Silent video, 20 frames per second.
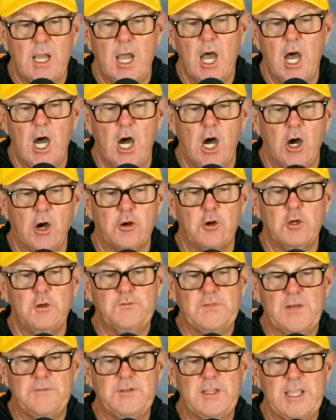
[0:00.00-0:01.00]

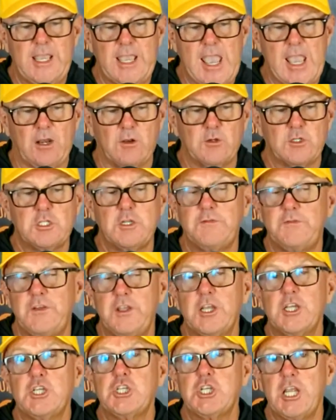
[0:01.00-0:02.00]
150 anglers to
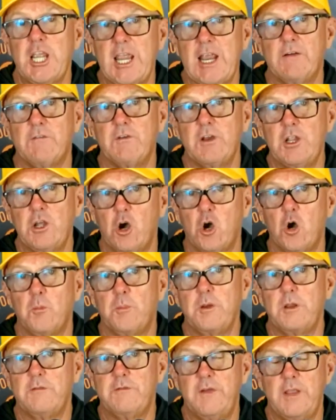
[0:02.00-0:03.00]
fish every
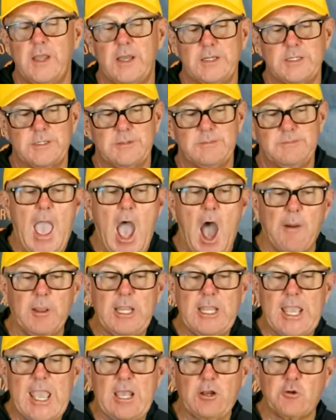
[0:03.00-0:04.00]
open event? How
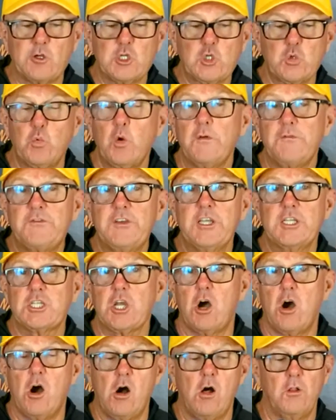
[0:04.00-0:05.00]
many anglers will fish
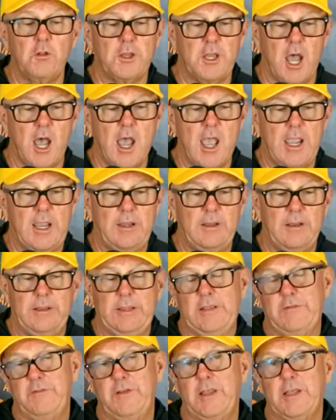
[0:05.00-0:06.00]
all 9
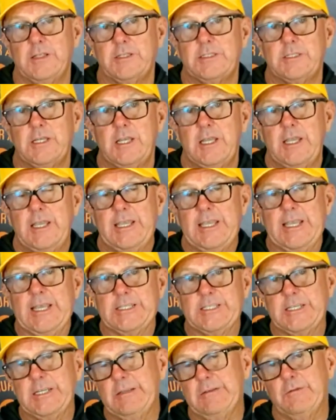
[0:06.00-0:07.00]
events?
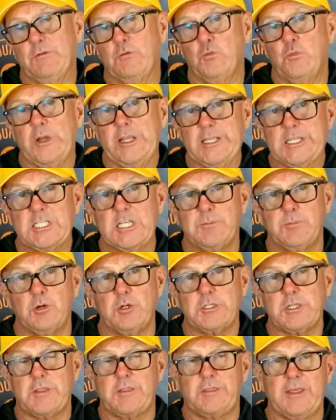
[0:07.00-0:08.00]
Is it
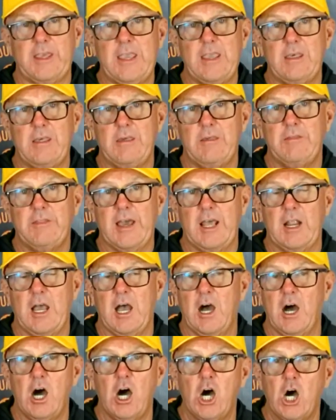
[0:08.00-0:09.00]
reasonable to think that
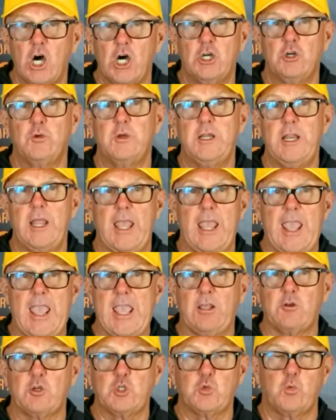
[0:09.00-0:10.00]
100
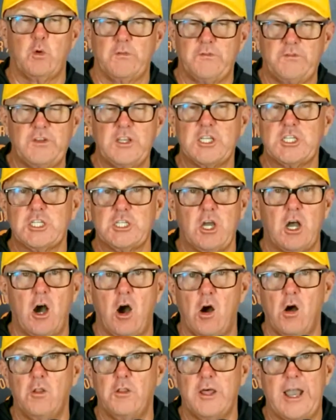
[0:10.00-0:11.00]
anglers will fish
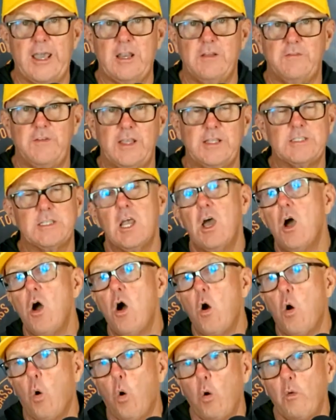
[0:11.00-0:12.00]
all 9 events,
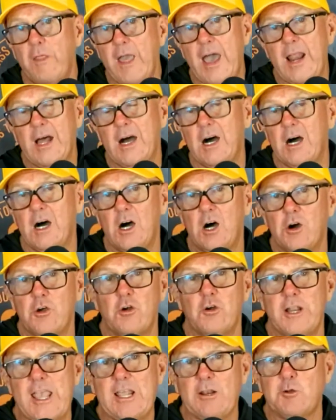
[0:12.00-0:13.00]
or that
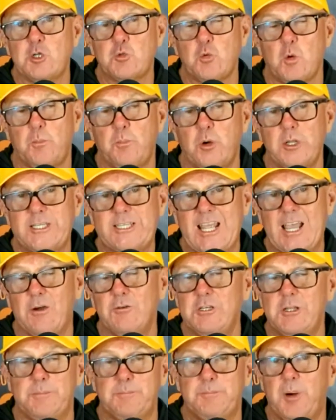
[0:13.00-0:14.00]
100 anglers will put
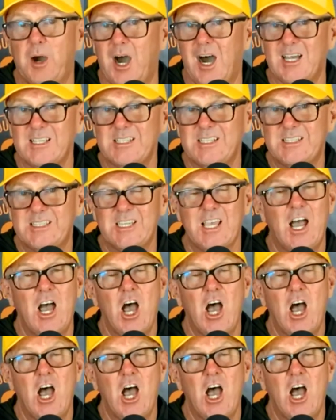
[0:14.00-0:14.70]
down deposits